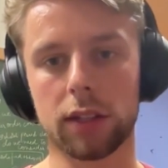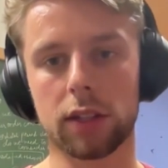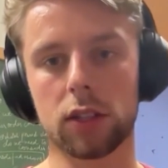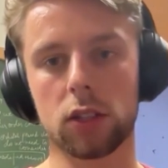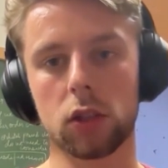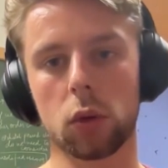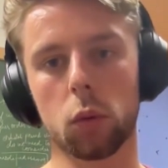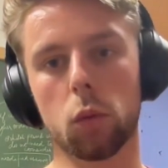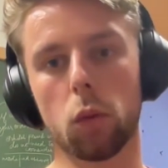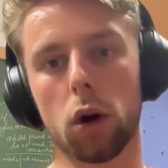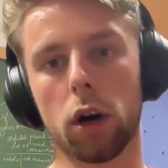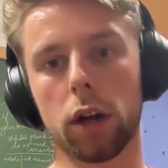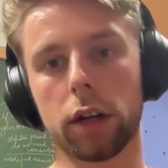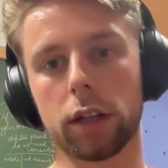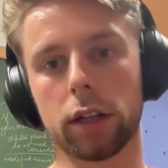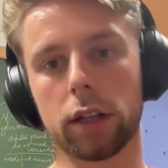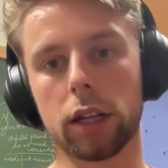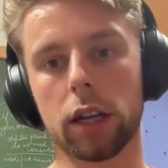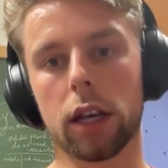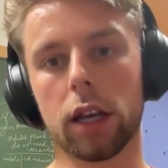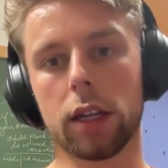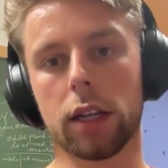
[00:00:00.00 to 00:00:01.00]
So one
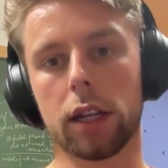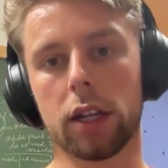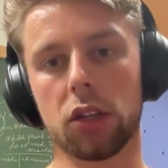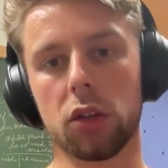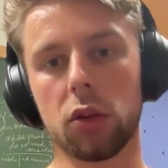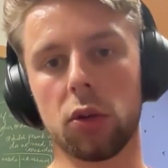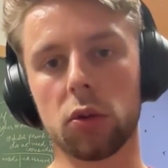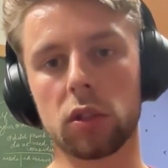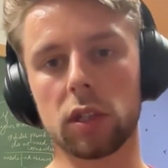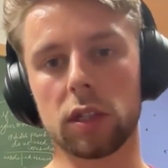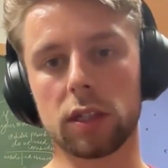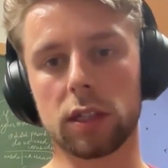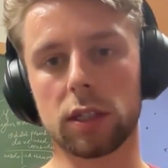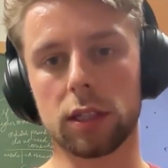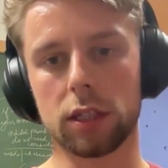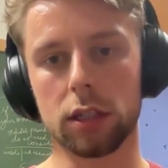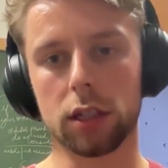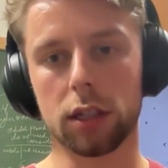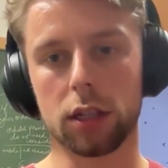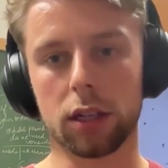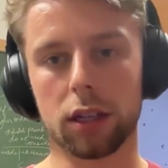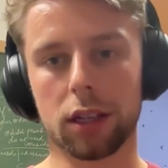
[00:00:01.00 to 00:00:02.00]
that uses
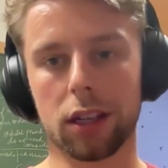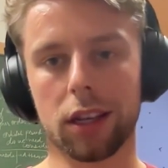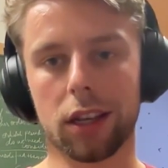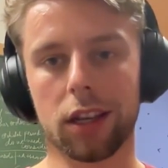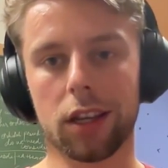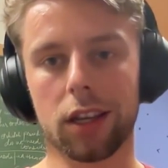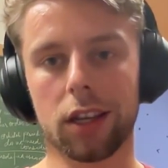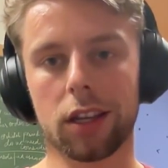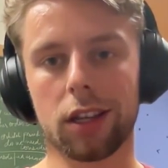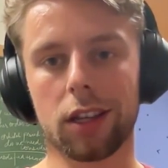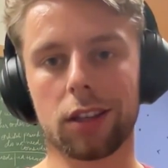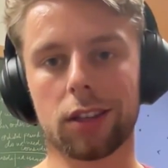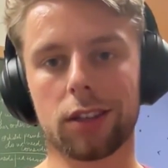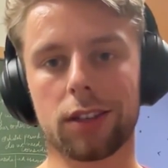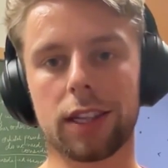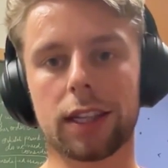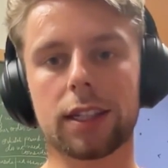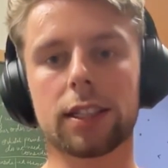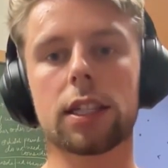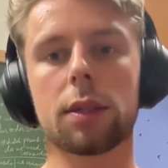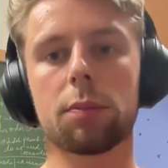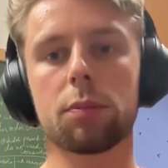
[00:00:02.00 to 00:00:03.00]
the
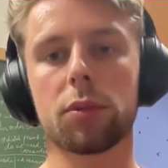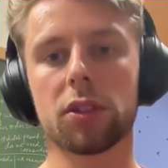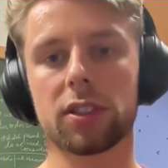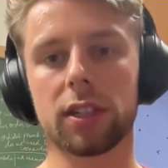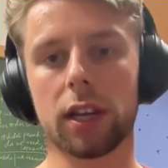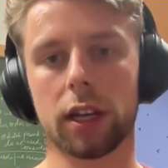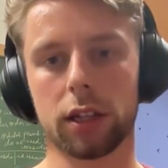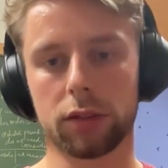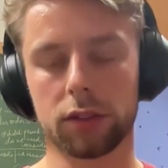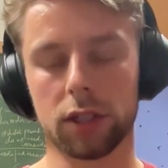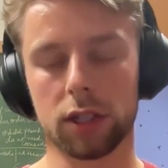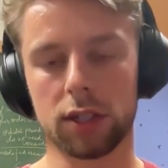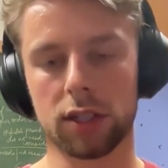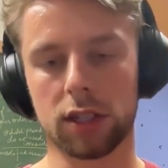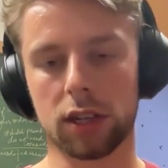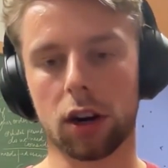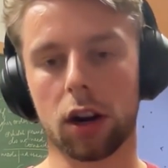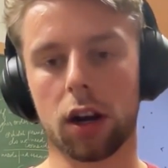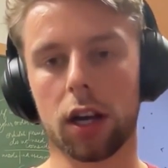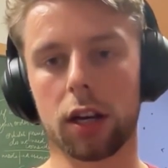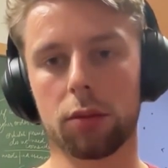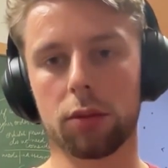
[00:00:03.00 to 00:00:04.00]
60% of the
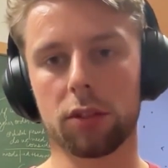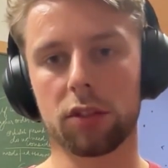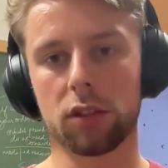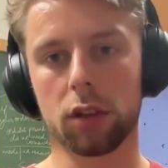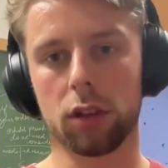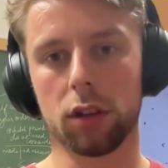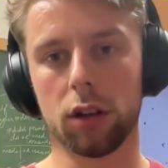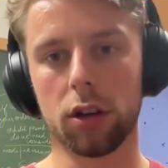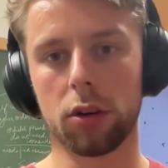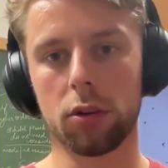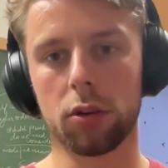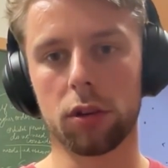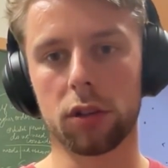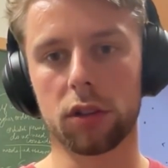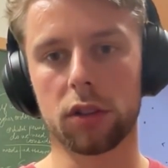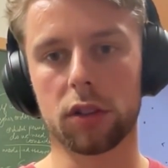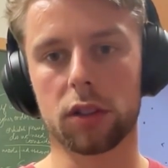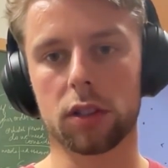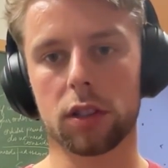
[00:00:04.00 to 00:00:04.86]
sky with the lowest